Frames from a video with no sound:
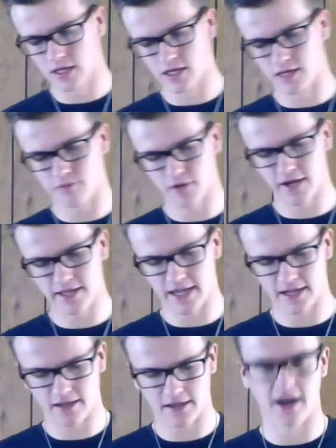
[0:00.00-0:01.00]
he prayed
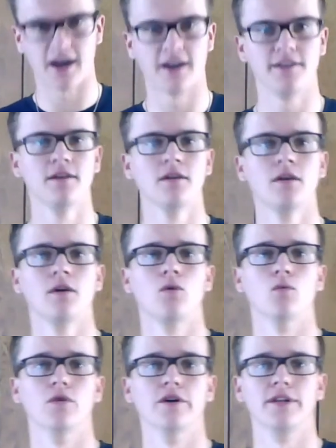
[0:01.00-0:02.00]
that God
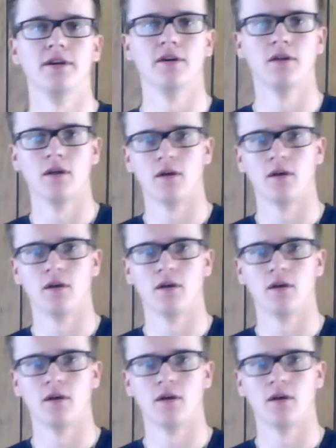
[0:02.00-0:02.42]
would